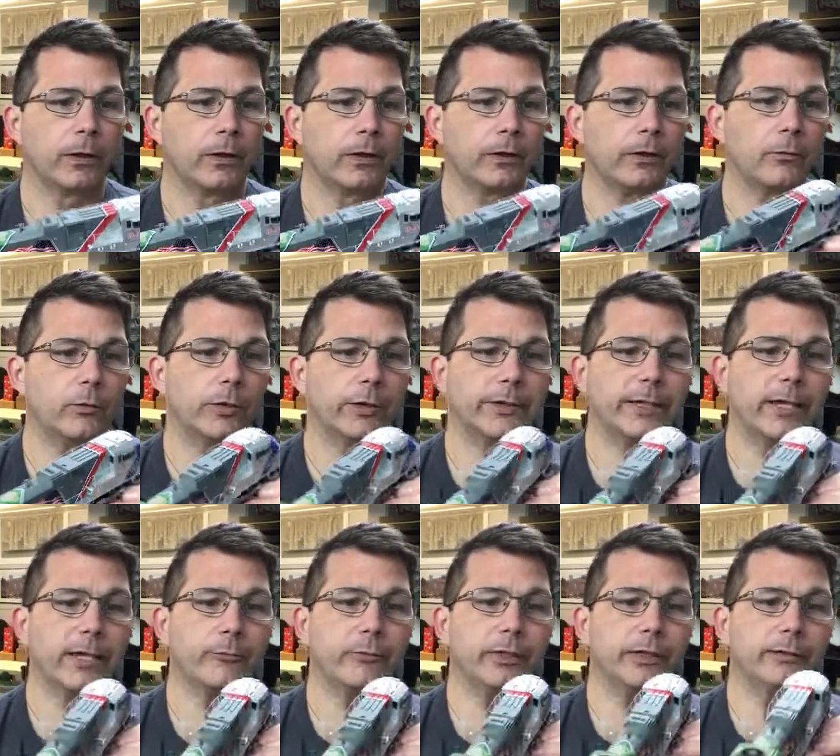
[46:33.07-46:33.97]
You really
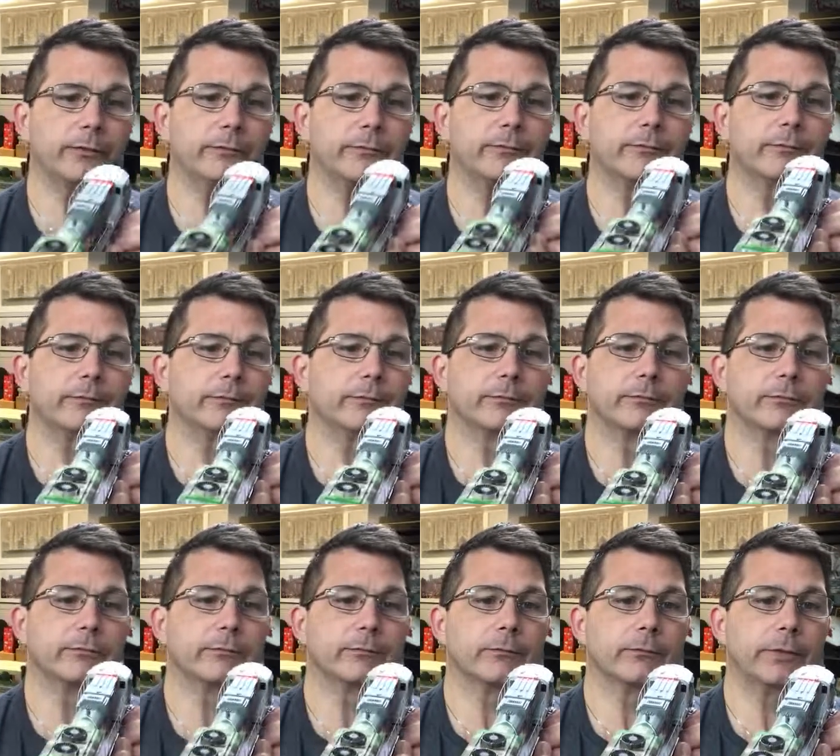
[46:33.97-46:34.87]
can't beat
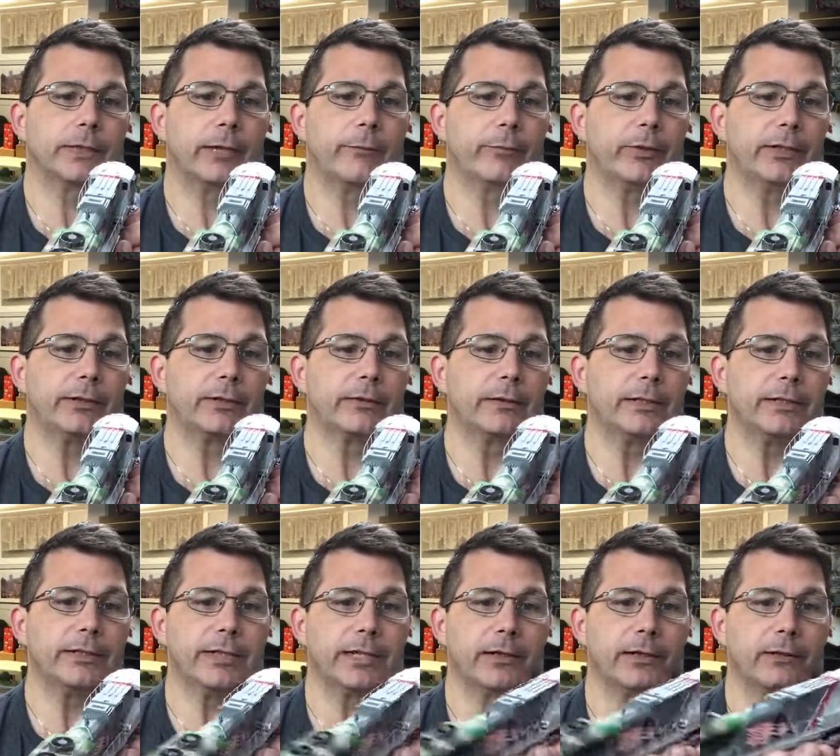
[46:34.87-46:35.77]
the
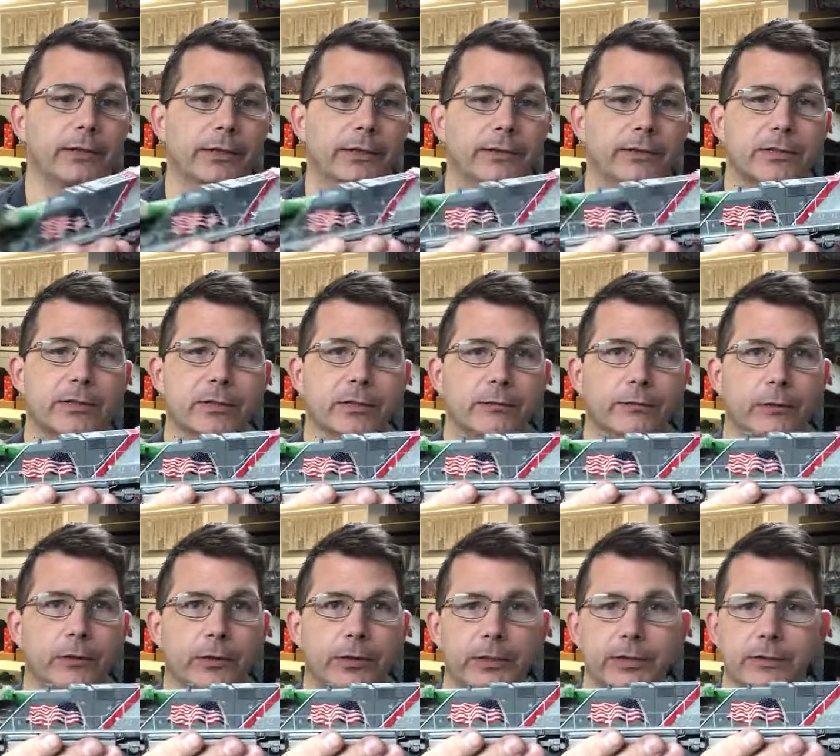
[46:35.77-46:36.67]
detailing and stuff
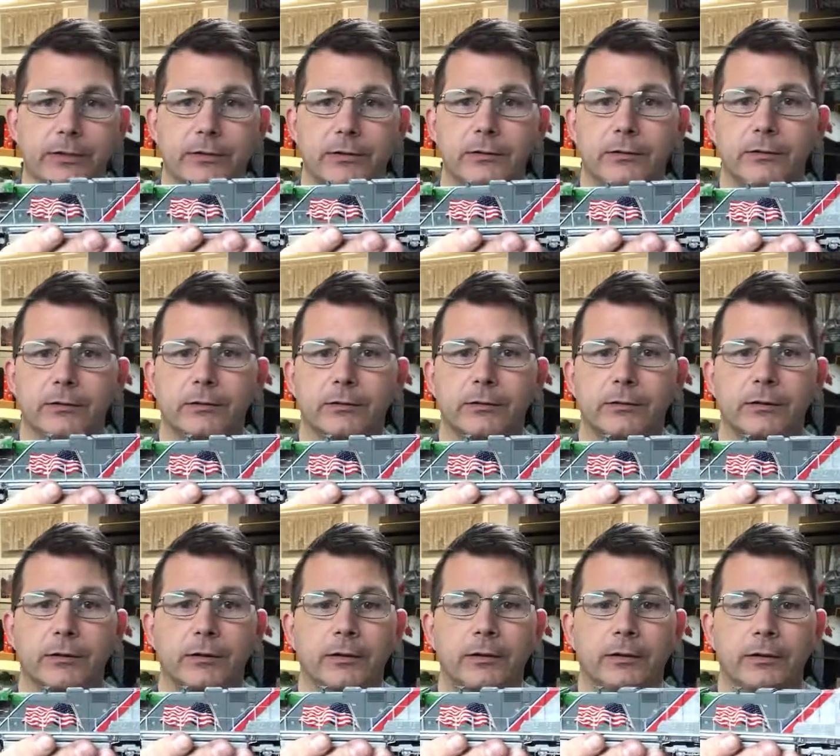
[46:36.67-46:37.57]
on these
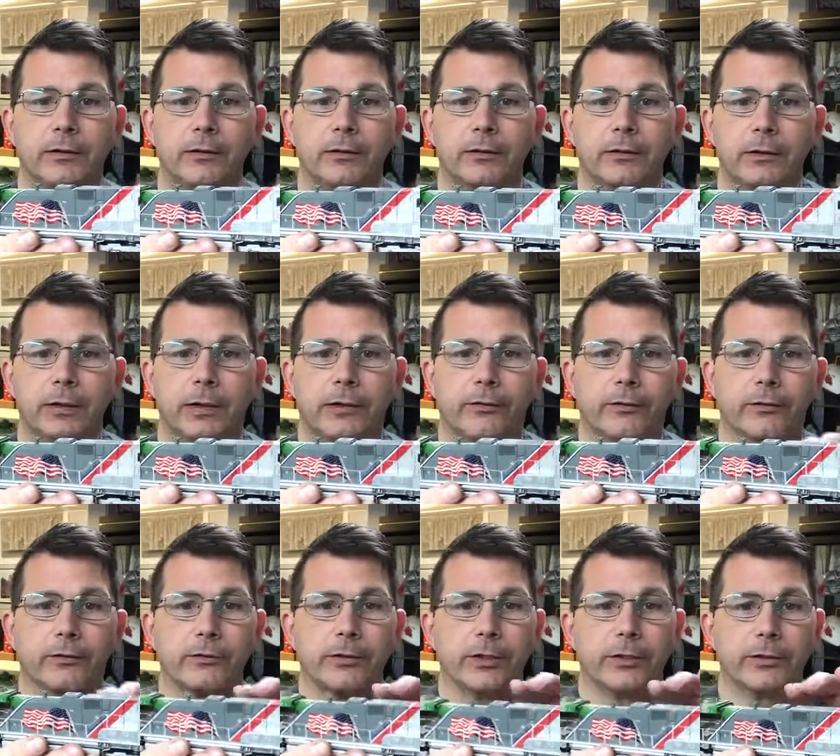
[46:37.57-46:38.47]

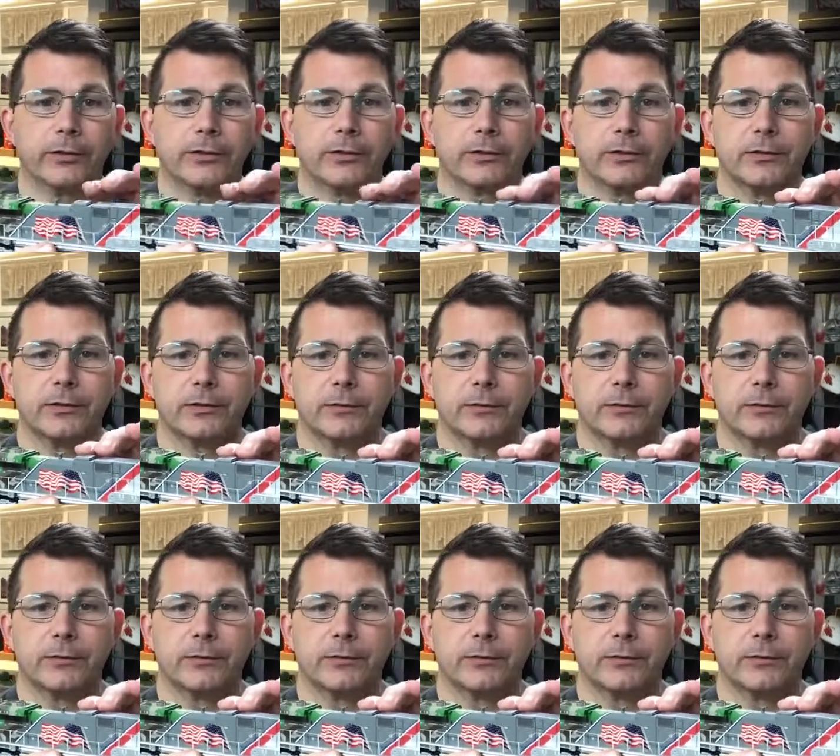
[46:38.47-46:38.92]
Athearn Genesis.